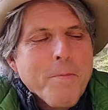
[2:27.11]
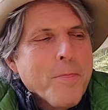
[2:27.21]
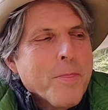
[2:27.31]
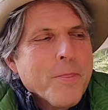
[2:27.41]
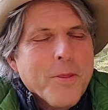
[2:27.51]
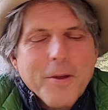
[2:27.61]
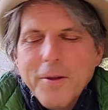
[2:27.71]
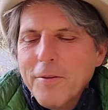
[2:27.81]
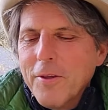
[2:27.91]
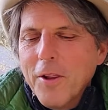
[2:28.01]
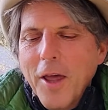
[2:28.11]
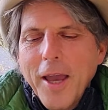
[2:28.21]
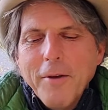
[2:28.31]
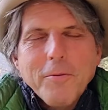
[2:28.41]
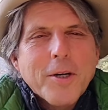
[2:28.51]

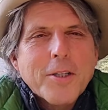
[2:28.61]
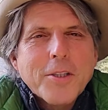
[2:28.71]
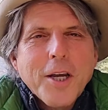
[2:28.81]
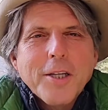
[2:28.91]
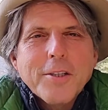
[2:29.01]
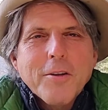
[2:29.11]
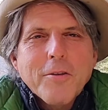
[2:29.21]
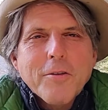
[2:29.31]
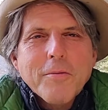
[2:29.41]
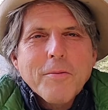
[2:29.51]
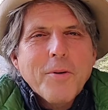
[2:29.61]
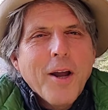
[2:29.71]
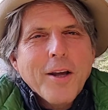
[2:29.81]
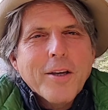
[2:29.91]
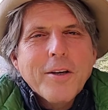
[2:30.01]
light when it changes, we're
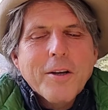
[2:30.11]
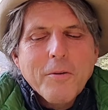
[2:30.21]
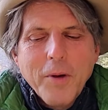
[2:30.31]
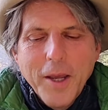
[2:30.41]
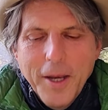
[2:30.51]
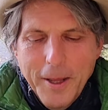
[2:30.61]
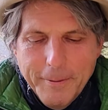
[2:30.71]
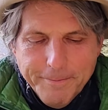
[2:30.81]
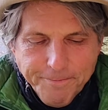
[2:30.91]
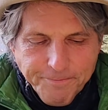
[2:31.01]
not good at waiting.